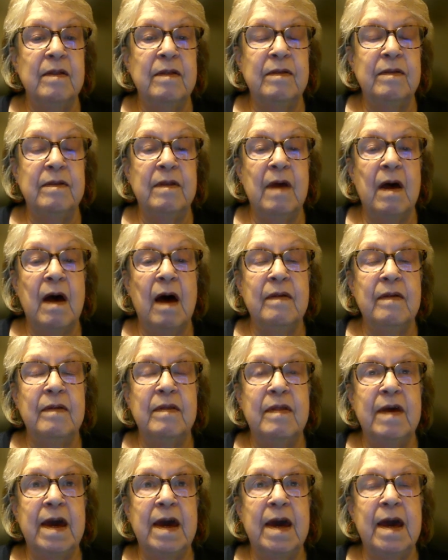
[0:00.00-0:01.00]
the
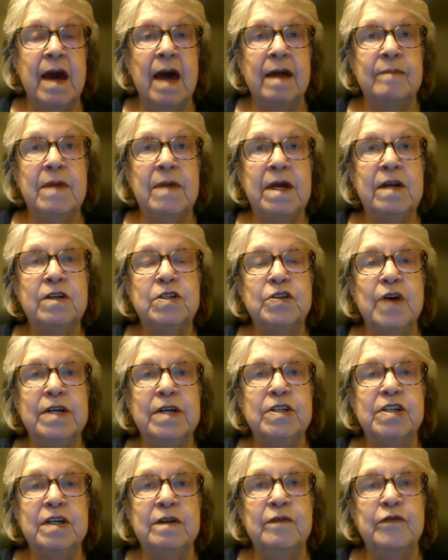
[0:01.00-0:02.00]
administration
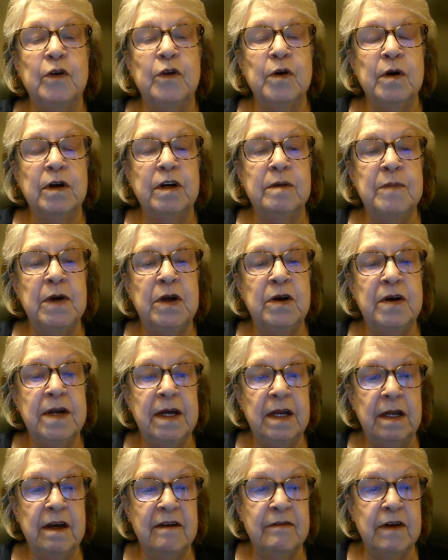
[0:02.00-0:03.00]
for community
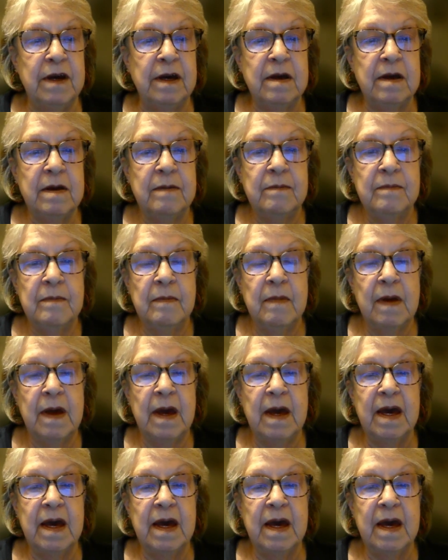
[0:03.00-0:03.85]
living is